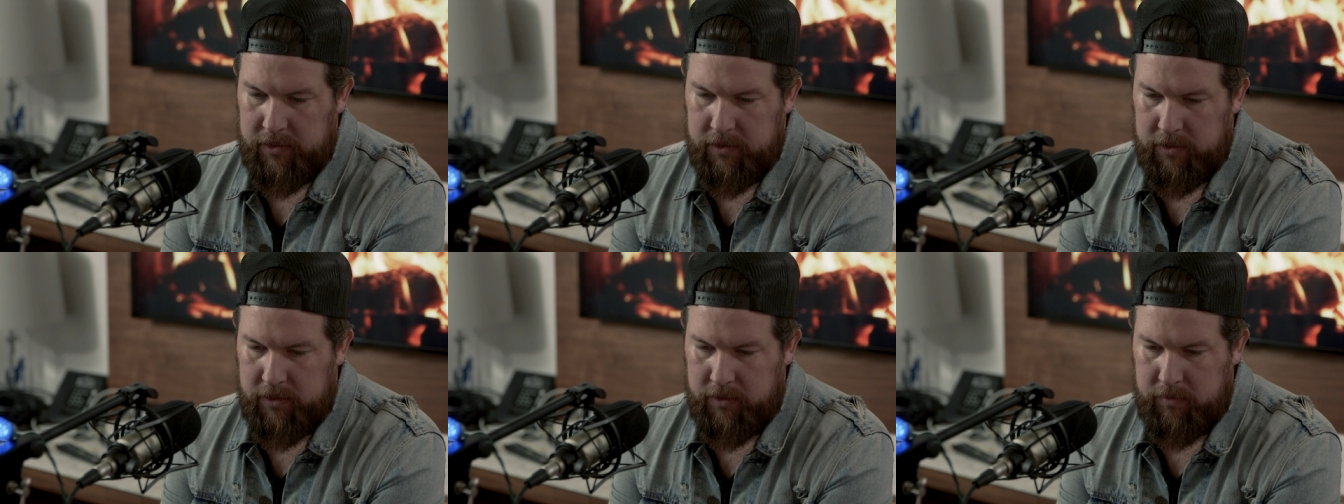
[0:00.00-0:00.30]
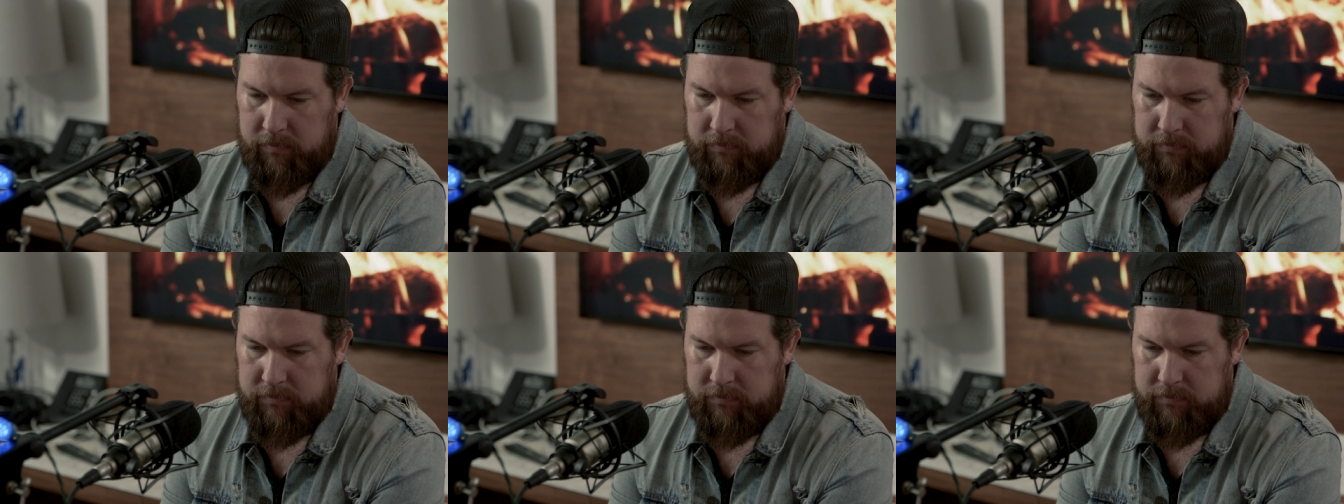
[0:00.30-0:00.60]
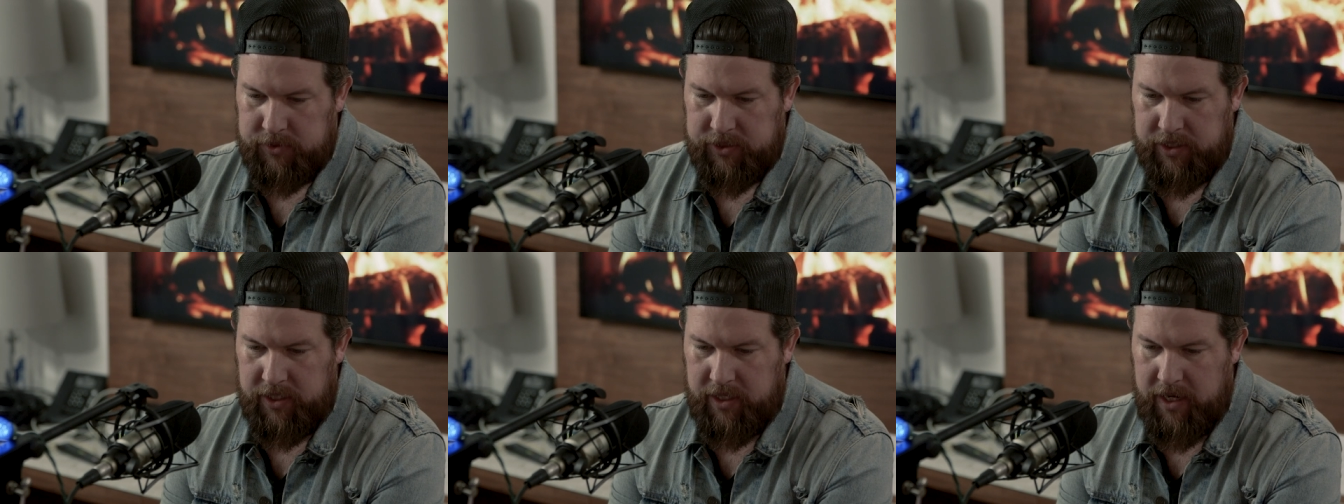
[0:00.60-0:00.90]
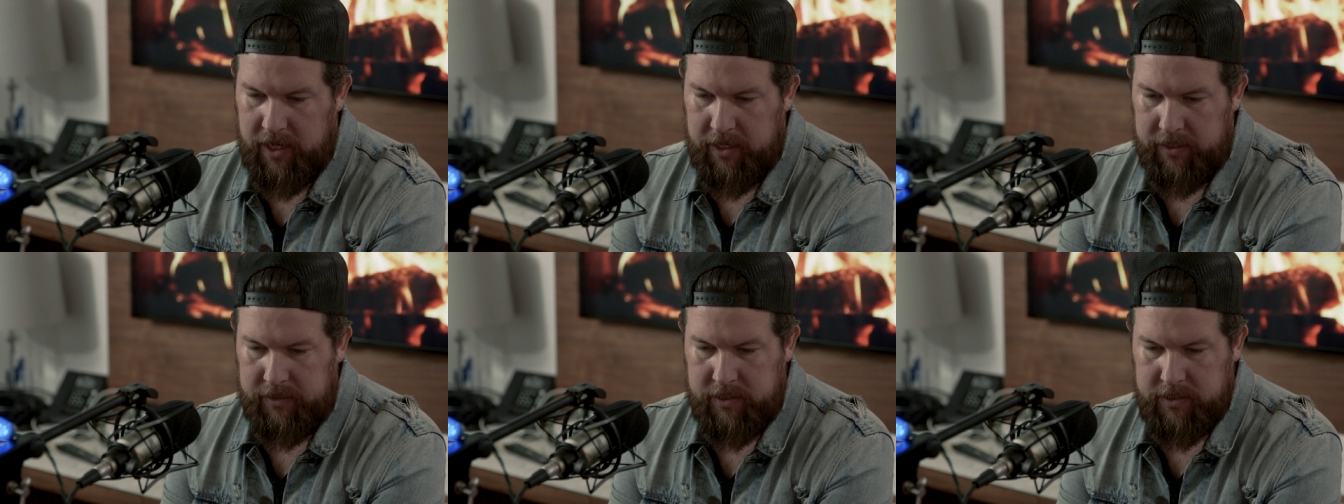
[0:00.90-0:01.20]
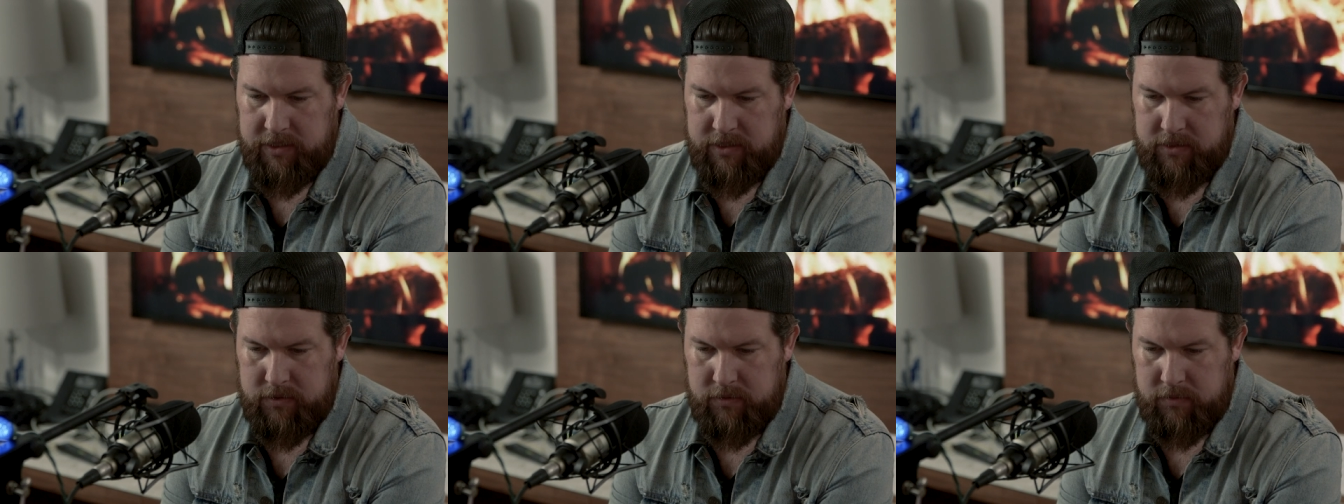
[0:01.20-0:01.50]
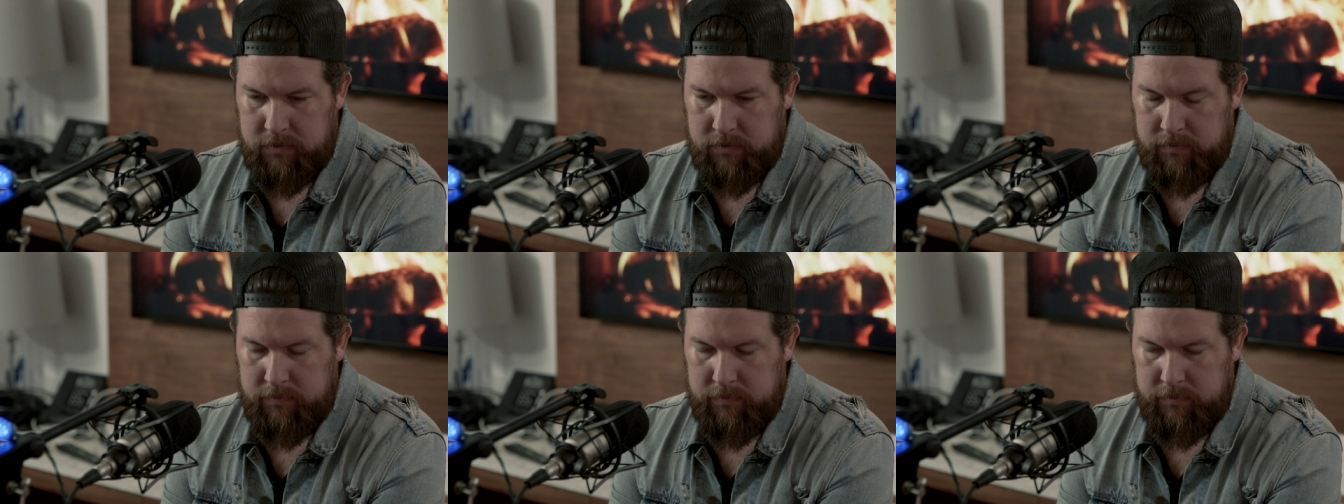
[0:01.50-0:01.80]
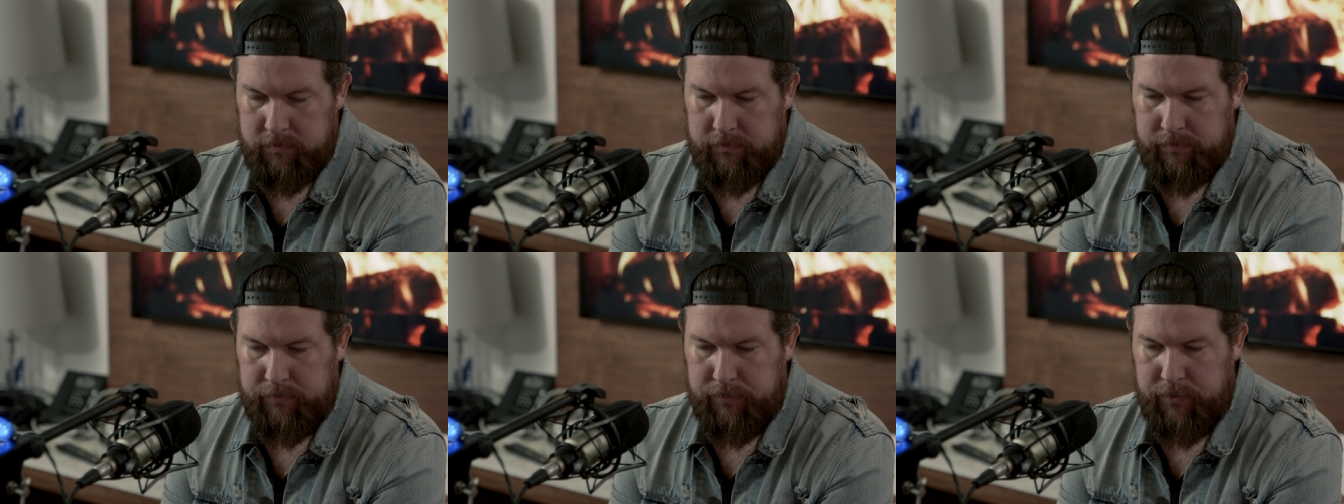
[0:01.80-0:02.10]
Um, she had this
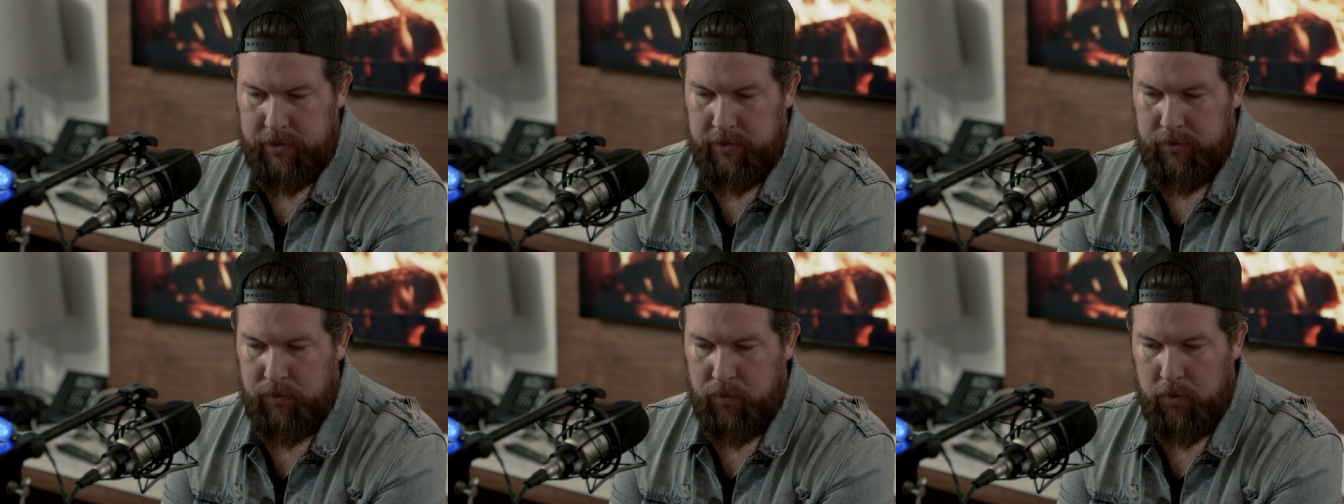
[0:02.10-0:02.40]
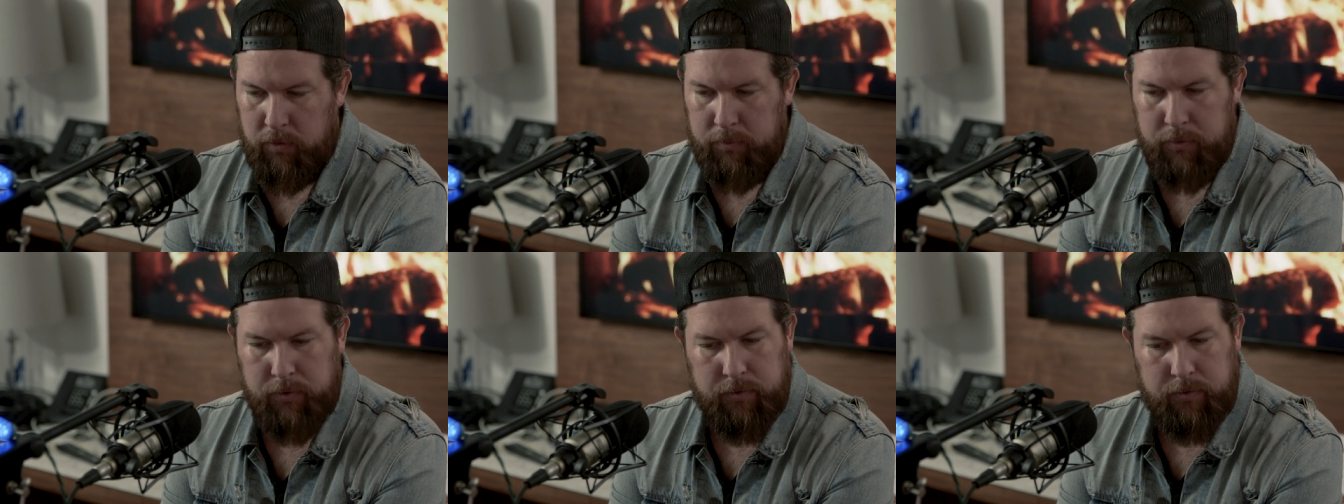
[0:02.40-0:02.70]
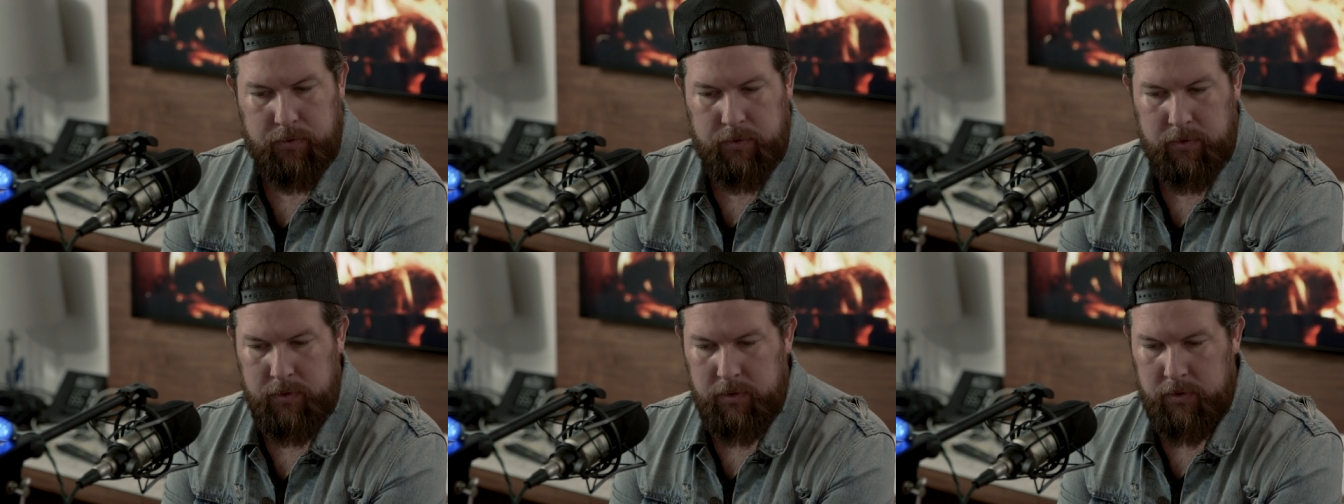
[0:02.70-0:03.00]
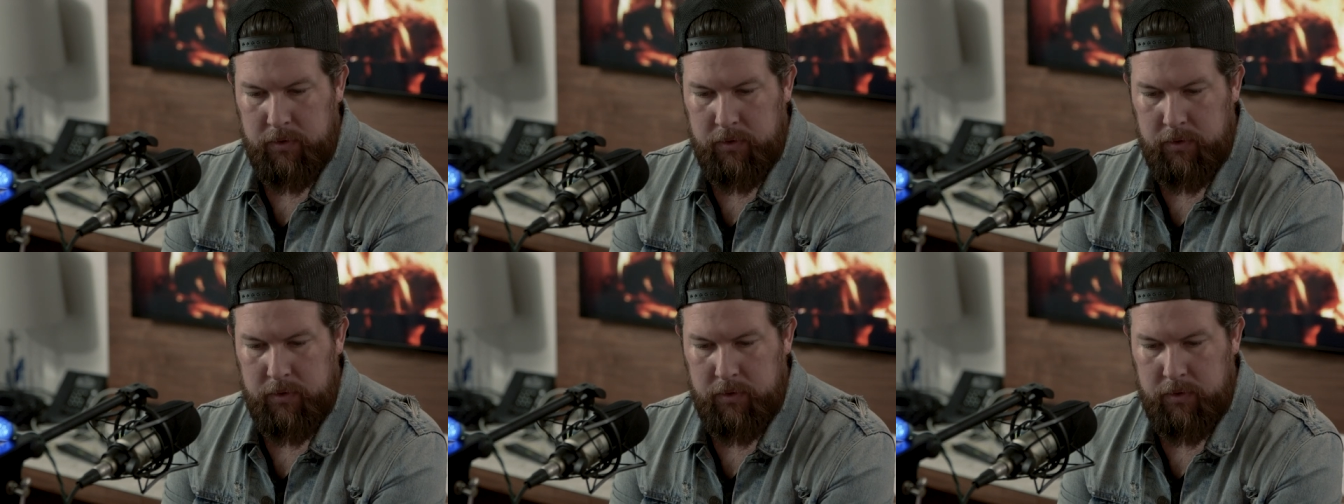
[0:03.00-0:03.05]
pretty horrible